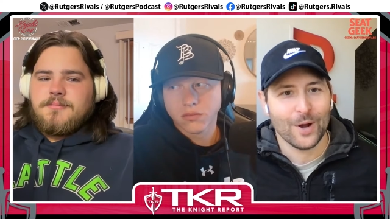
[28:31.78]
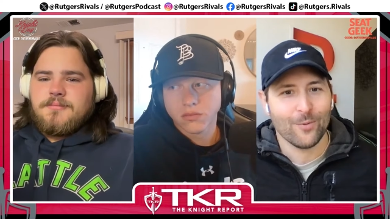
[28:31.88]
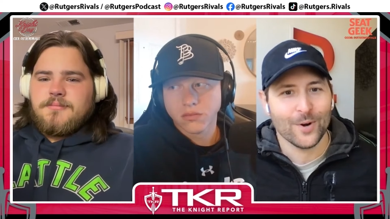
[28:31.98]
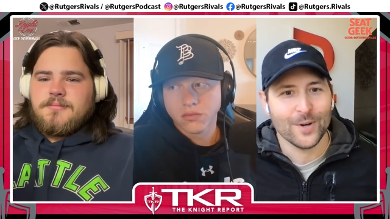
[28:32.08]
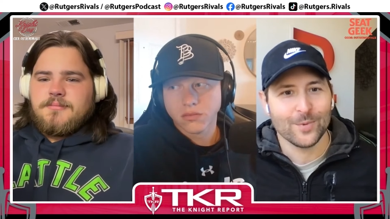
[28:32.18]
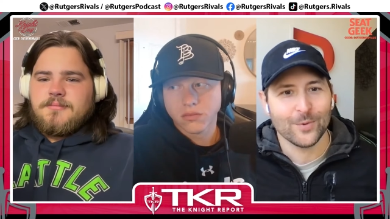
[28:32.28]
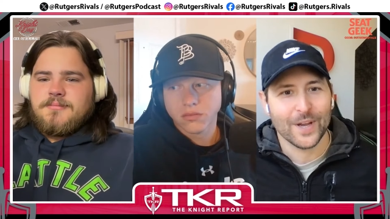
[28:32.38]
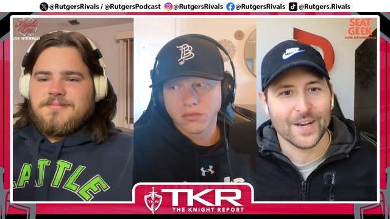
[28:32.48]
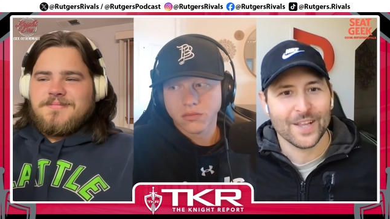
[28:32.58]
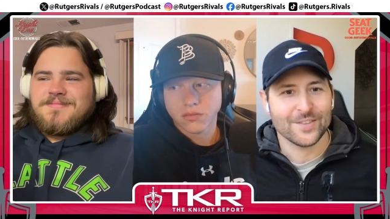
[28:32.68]
Speaker 1: by one, but
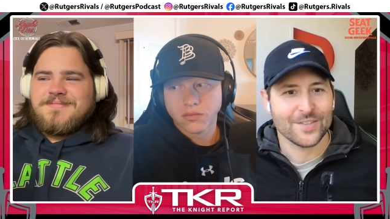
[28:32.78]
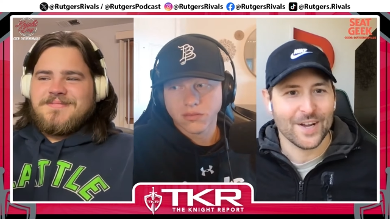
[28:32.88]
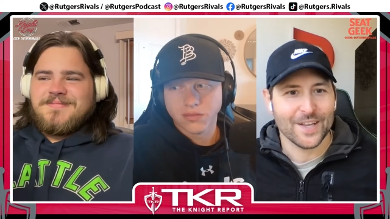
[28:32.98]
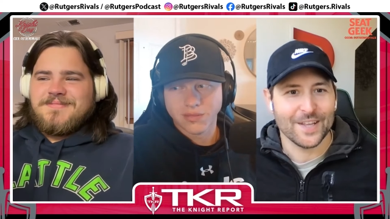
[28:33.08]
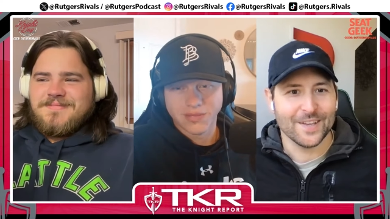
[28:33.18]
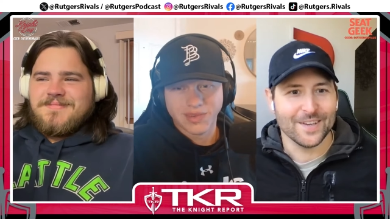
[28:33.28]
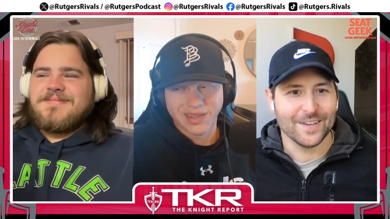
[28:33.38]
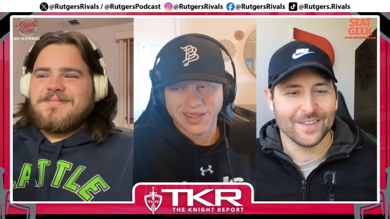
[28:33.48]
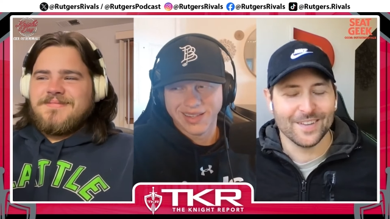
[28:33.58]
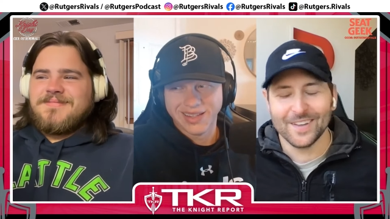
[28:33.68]
we got to get Johnny
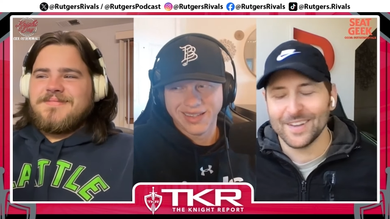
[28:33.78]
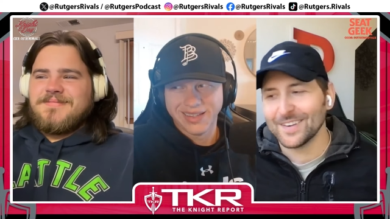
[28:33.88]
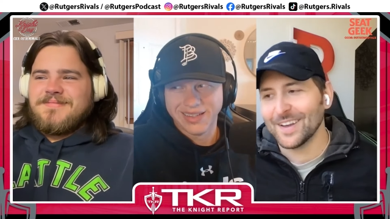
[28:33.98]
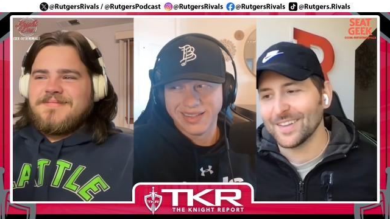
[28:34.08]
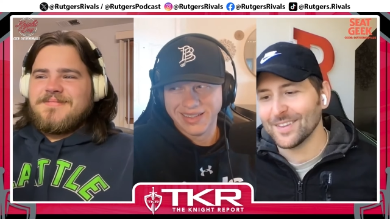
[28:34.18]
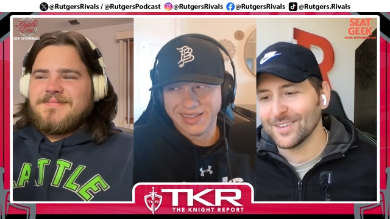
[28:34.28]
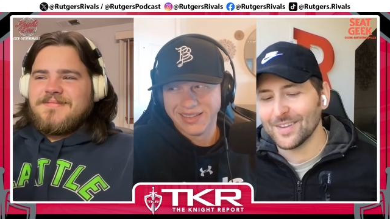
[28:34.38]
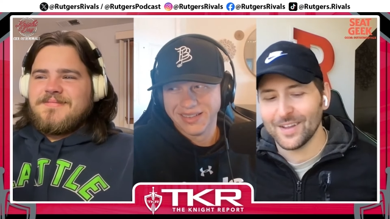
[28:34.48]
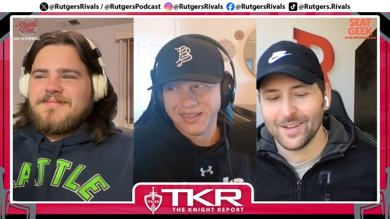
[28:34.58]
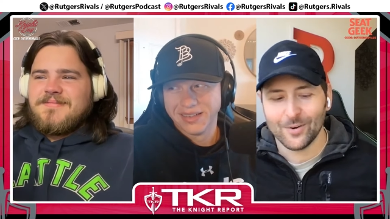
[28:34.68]
in. Like, not
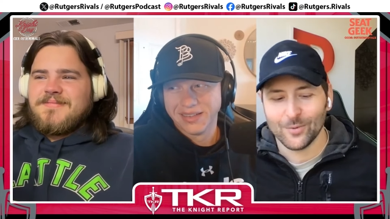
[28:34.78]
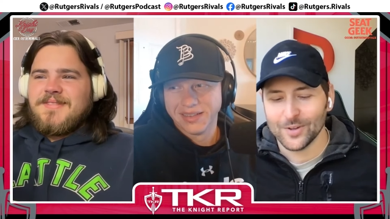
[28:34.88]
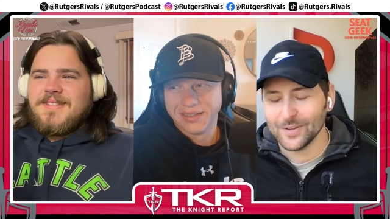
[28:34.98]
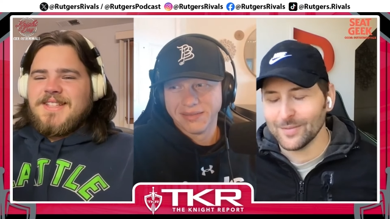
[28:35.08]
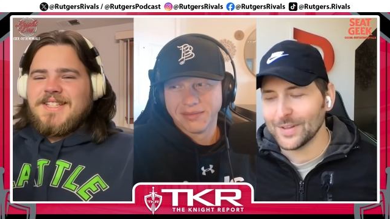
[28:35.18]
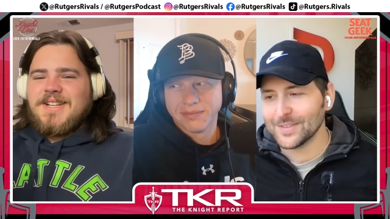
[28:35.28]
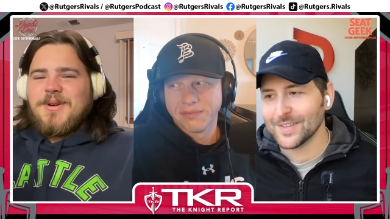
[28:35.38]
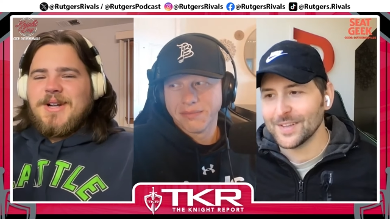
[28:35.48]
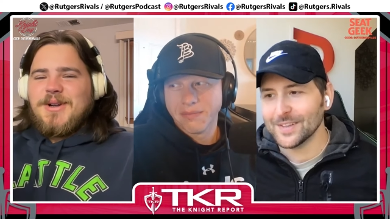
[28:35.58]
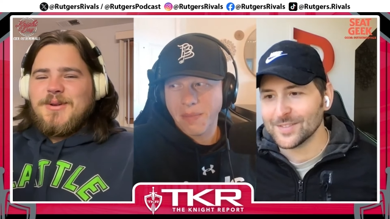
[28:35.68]
that, not I don't want to. I'm
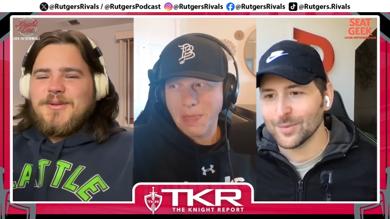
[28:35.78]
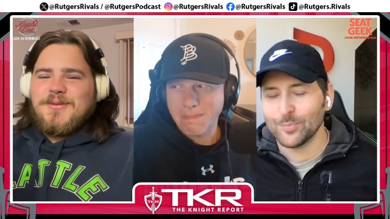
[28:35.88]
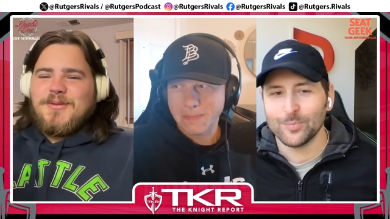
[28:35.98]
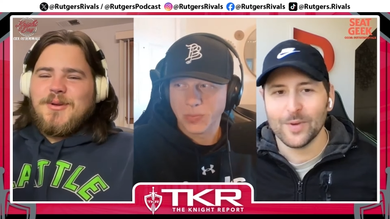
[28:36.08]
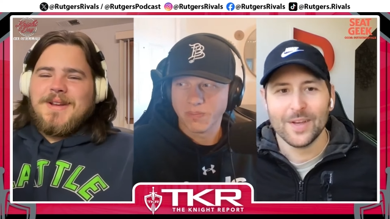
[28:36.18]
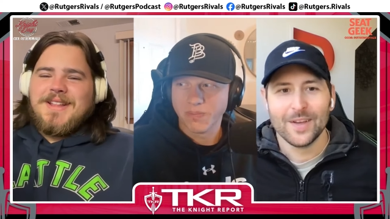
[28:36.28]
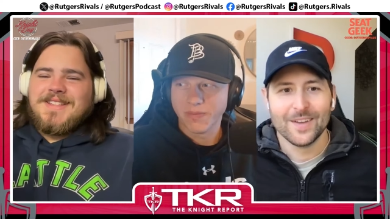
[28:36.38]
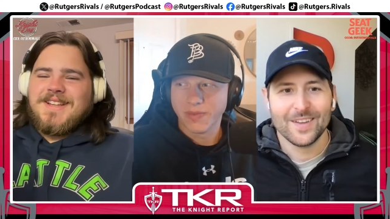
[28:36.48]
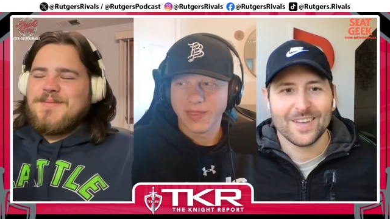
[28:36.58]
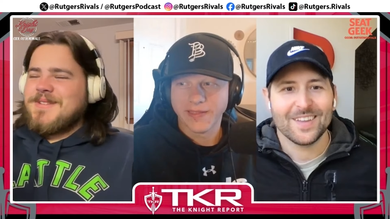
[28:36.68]
not saying this The
Speaker 2: four minute
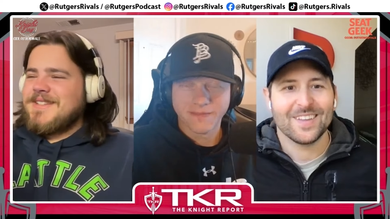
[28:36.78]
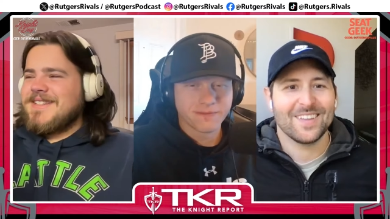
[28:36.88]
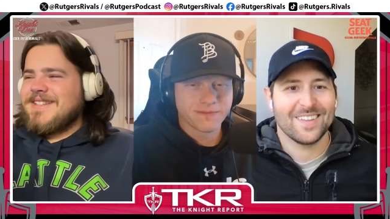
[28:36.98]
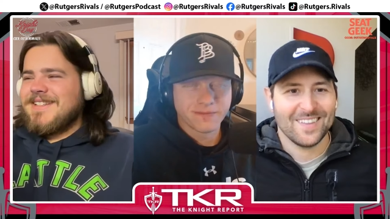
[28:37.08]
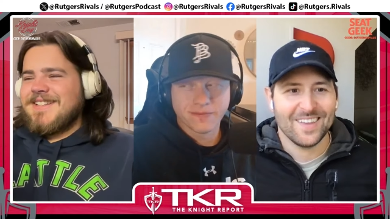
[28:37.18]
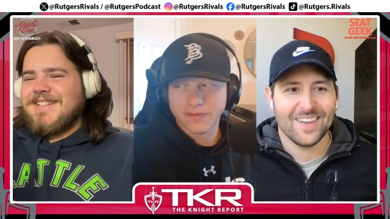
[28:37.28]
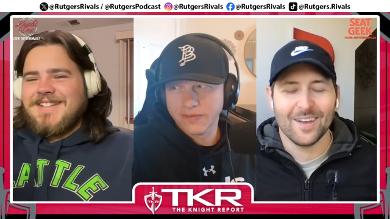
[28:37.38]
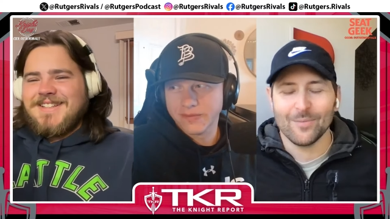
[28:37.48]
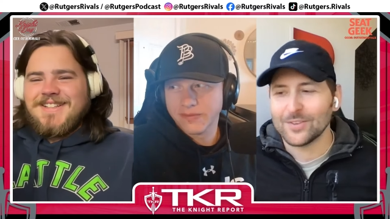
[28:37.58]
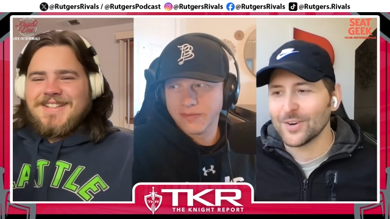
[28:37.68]
subs.
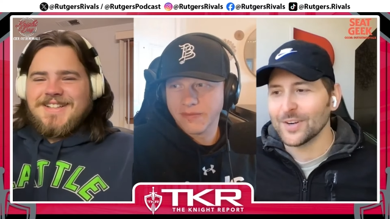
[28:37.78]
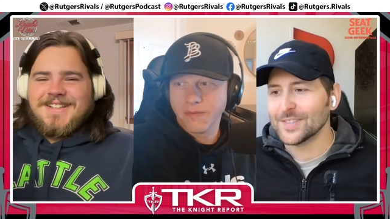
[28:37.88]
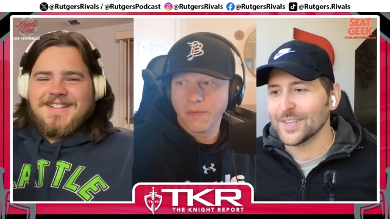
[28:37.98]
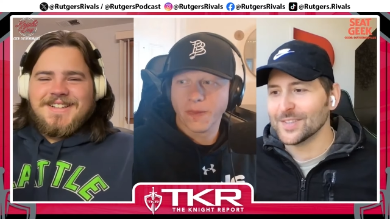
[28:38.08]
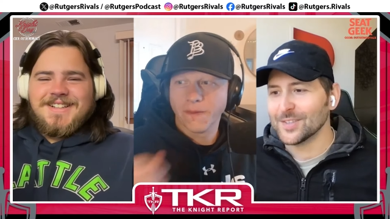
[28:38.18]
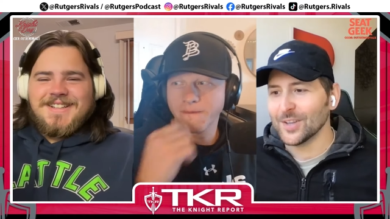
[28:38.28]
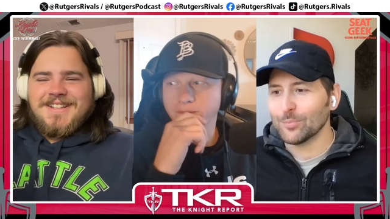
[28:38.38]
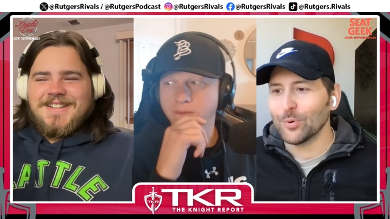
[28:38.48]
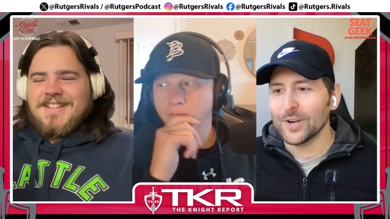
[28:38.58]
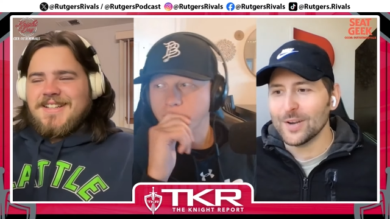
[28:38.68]
Speaker 1: Yeah, I'm not trying to say this to
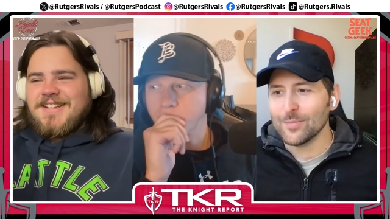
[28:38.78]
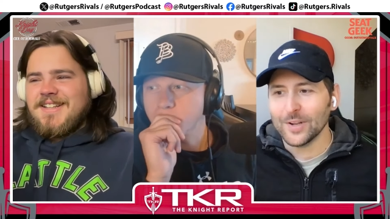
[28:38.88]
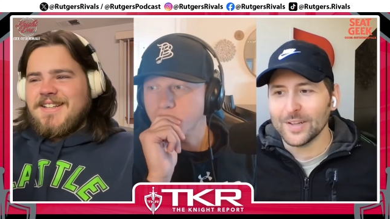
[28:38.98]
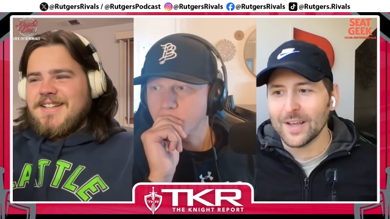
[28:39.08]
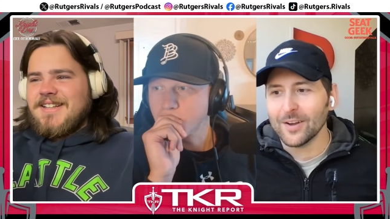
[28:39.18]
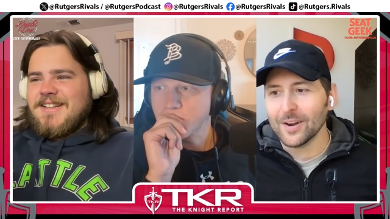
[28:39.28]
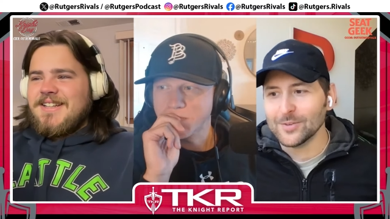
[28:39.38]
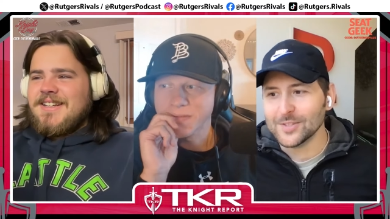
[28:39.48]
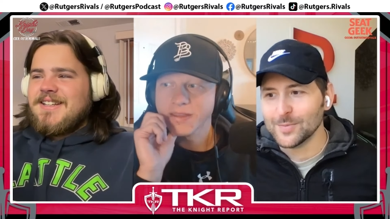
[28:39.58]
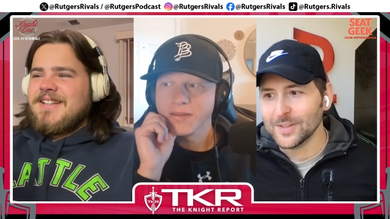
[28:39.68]
like put anybody down.
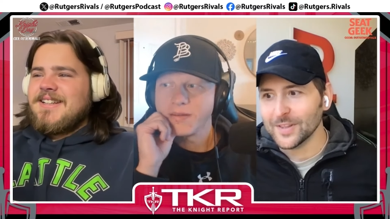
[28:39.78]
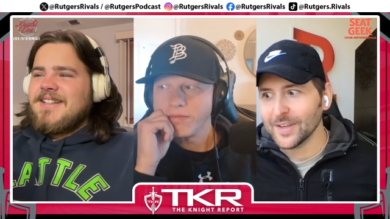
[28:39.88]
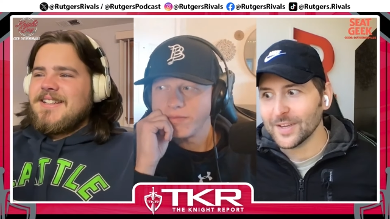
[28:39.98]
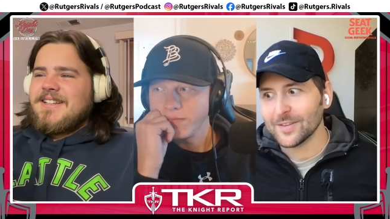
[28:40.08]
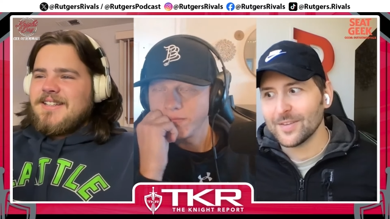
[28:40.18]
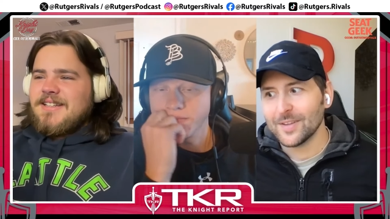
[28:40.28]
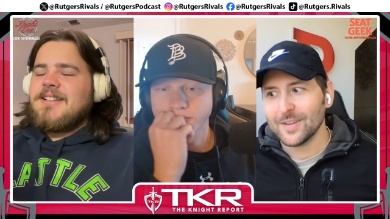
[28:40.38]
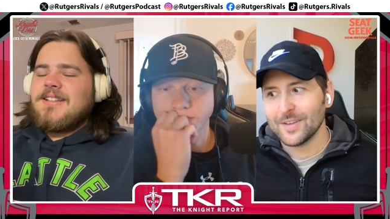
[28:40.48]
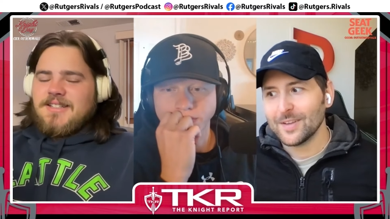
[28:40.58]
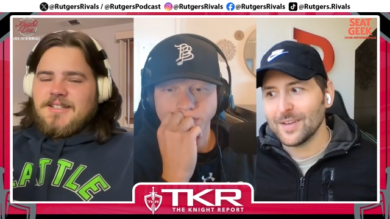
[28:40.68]
I just mean like
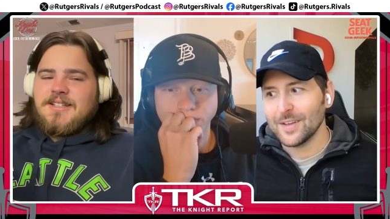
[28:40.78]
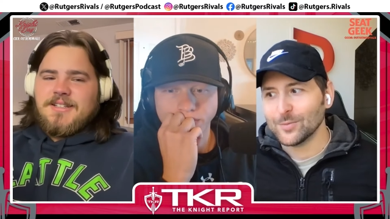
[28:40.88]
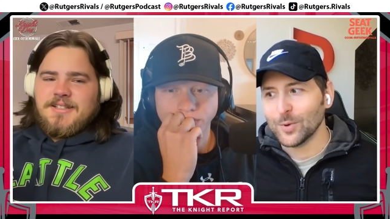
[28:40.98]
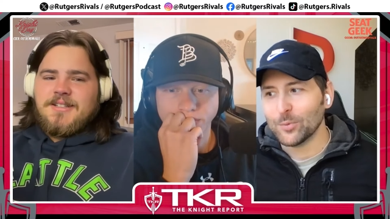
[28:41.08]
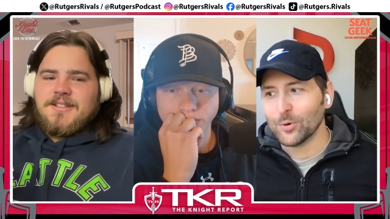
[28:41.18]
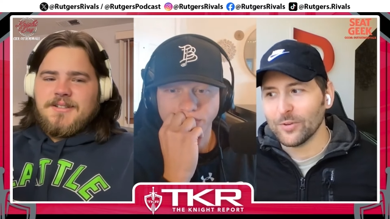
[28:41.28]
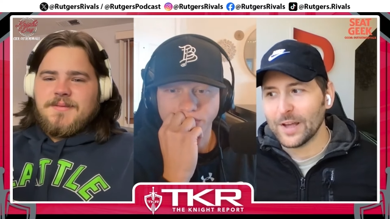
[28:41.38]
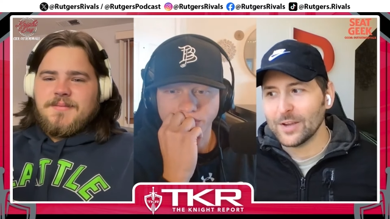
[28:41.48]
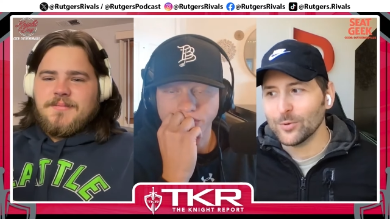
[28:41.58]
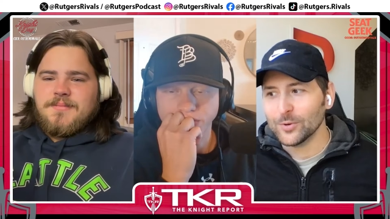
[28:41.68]
it's way mm-hmm. more
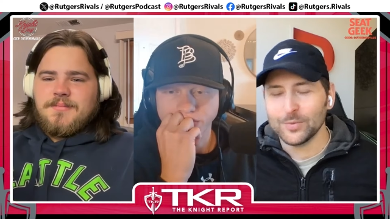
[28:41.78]
valuable to